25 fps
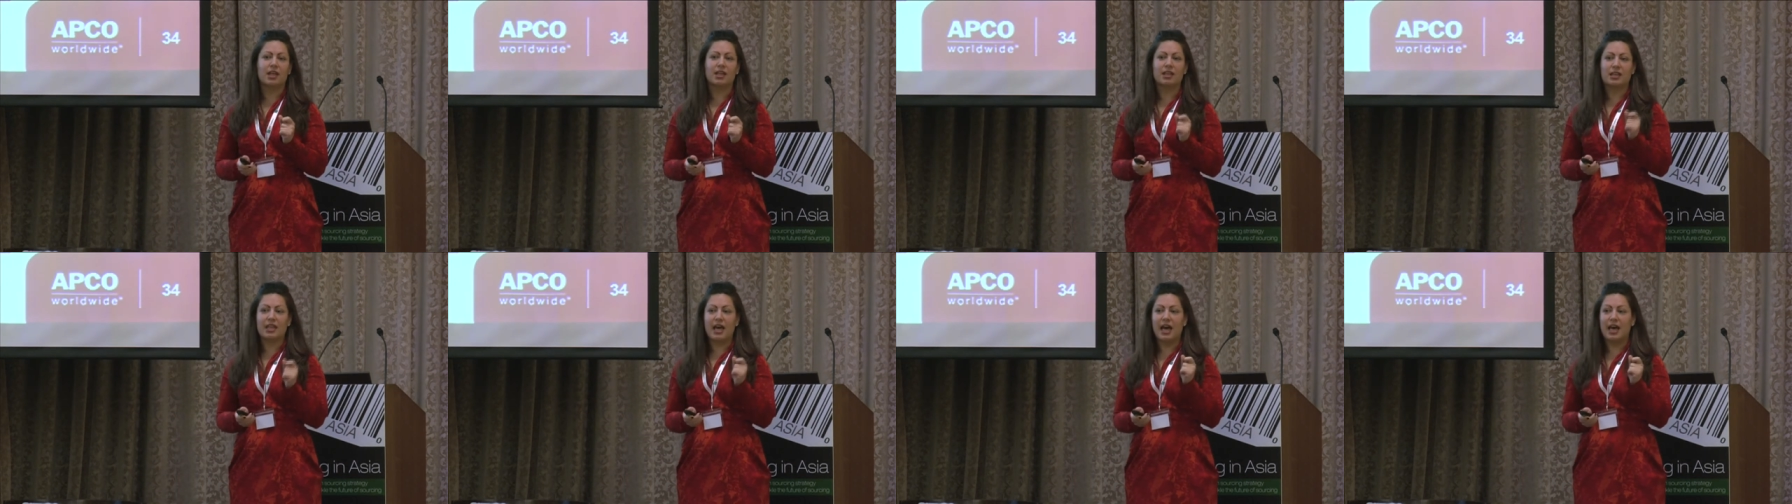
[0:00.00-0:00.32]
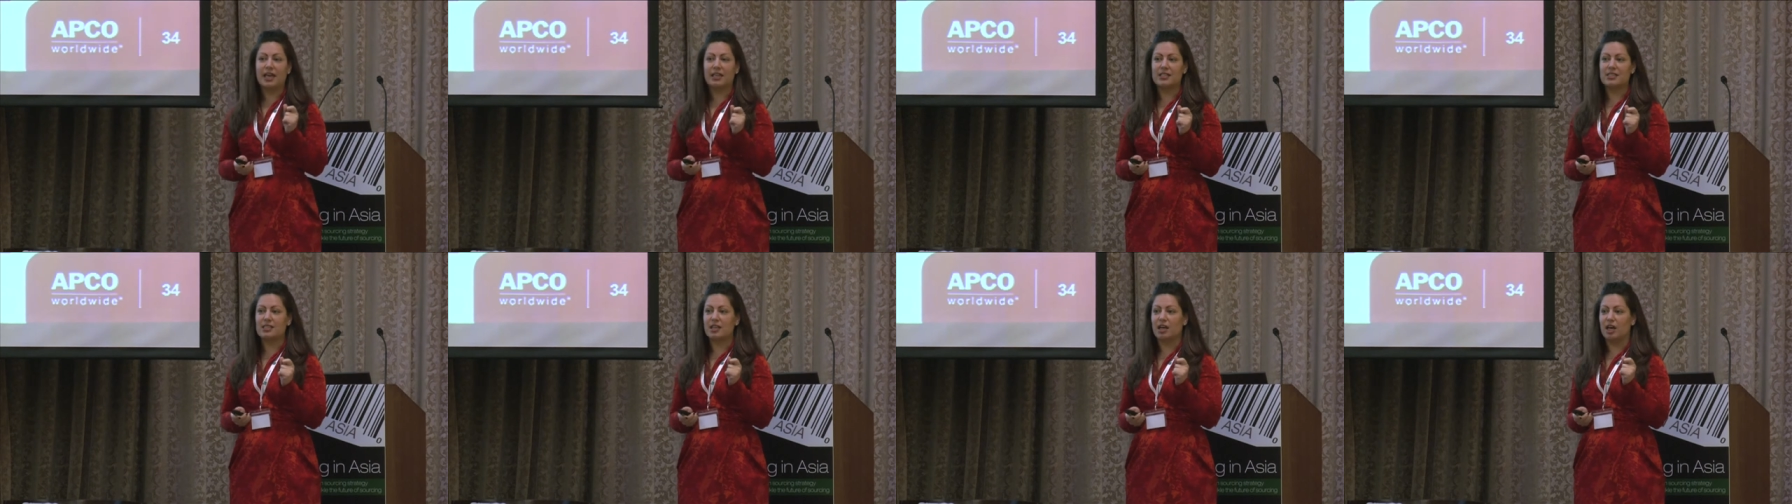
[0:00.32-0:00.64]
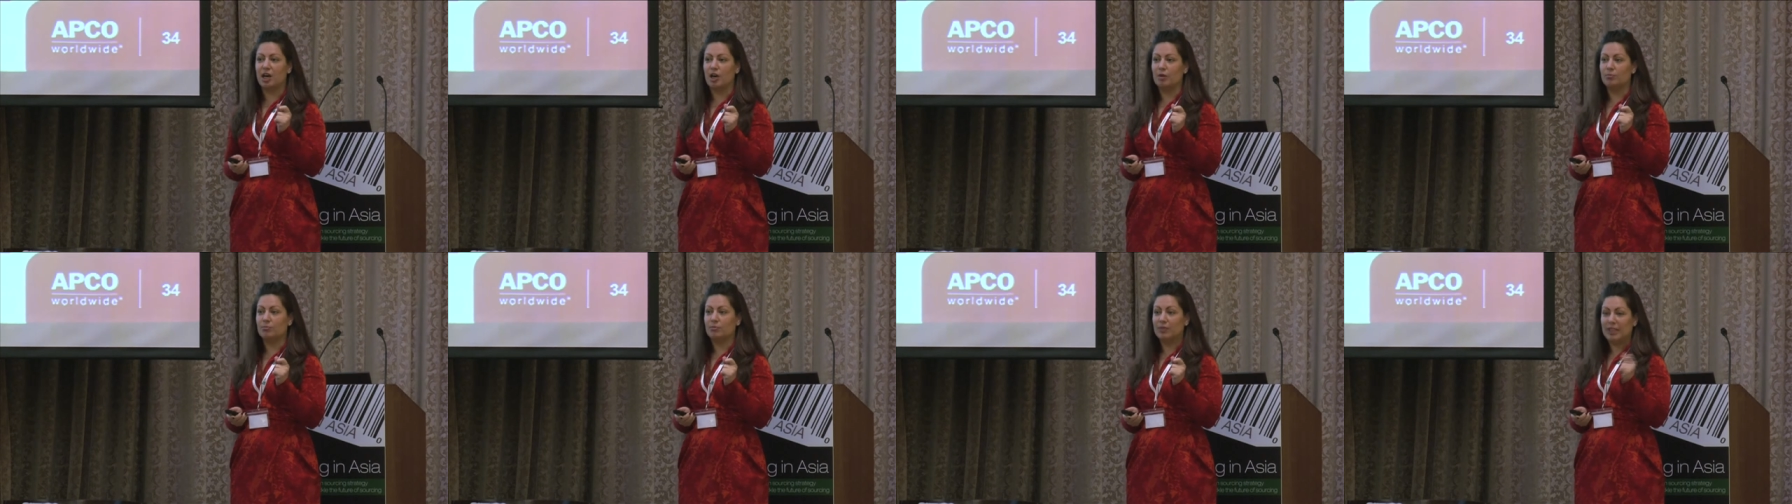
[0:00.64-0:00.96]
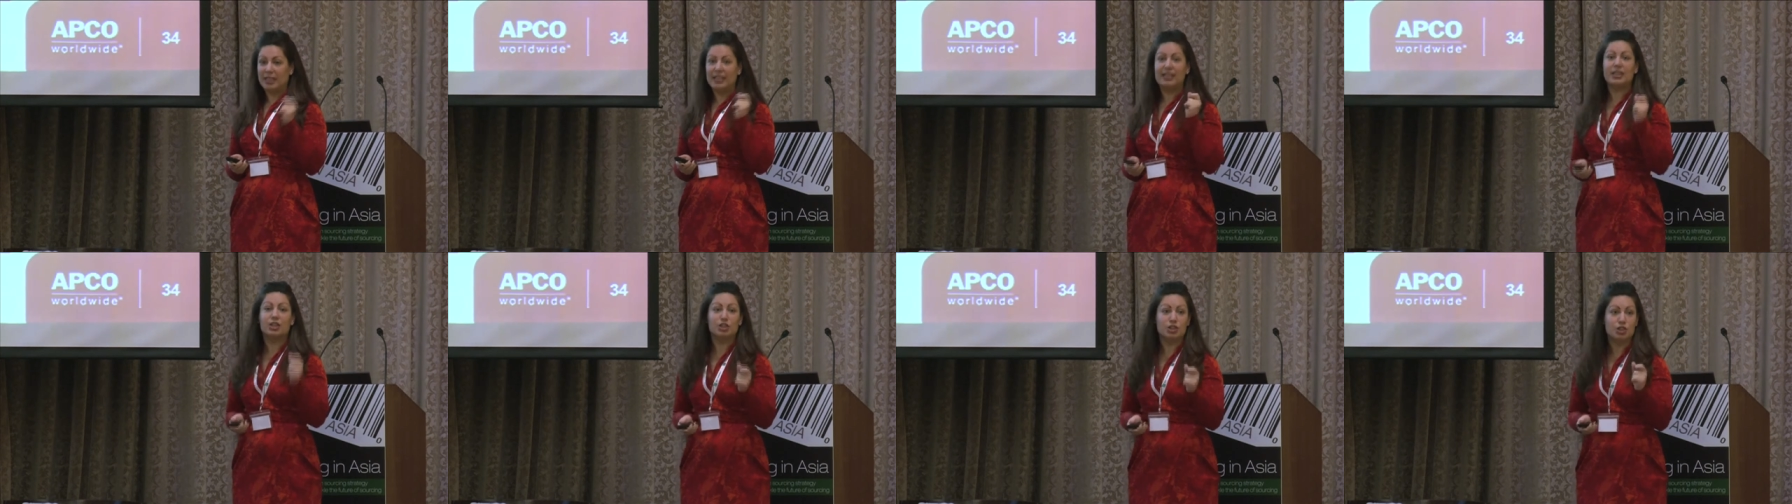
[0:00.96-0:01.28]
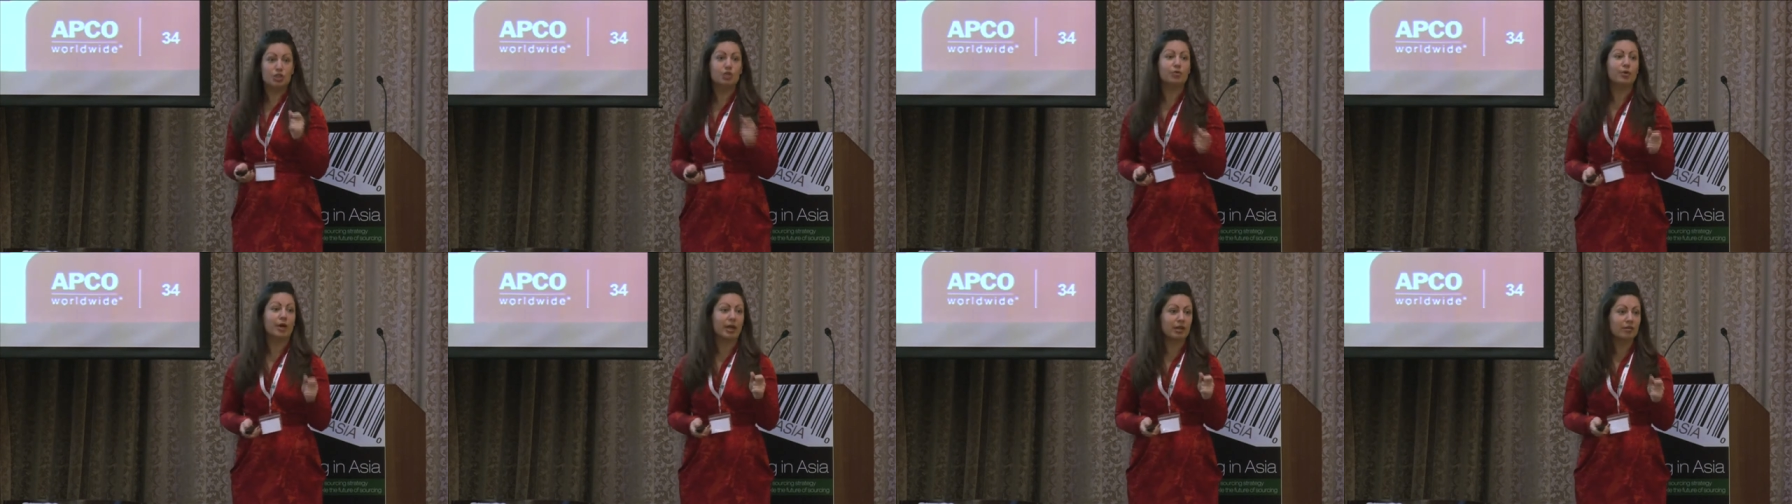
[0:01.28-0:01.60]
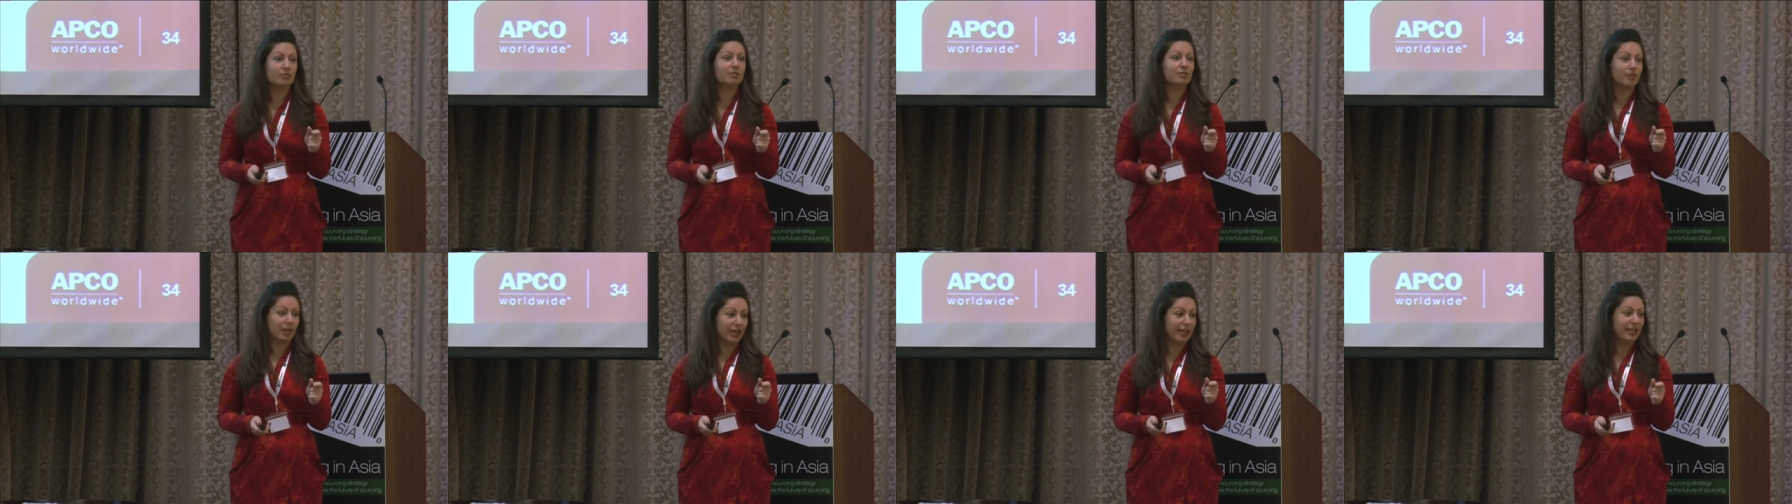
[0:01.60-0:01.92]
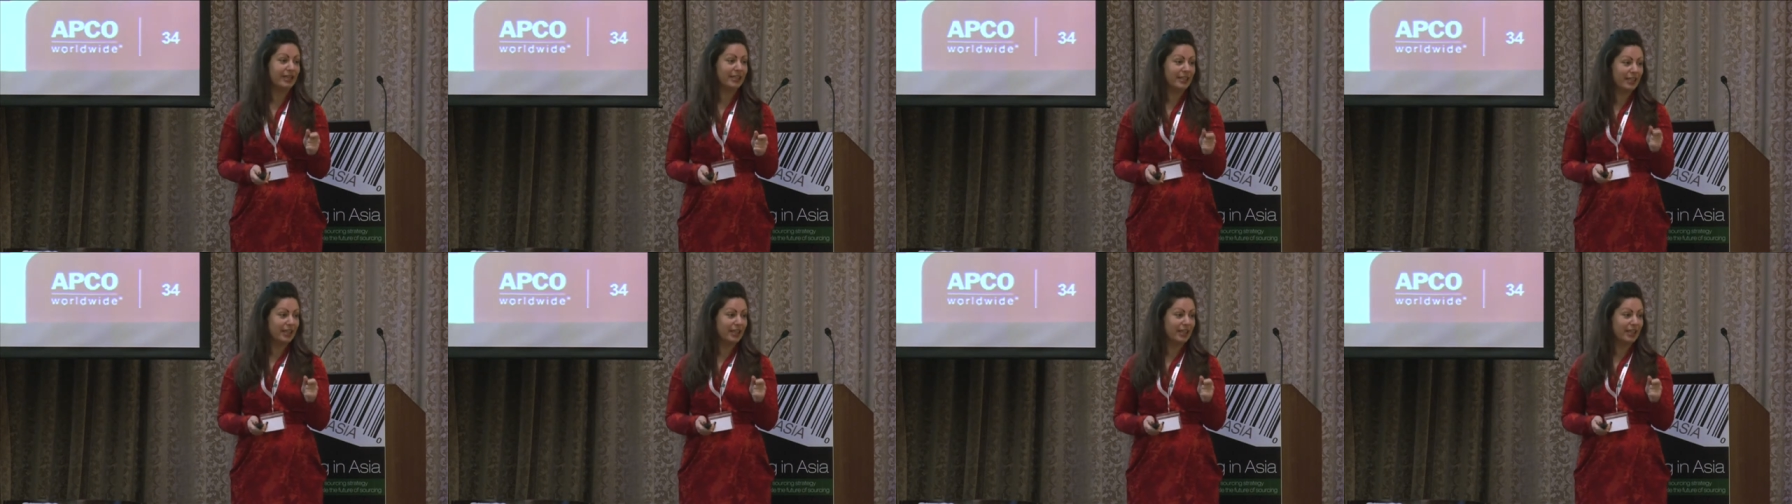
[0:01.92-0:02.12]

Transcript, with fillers: that um, he can do it, right?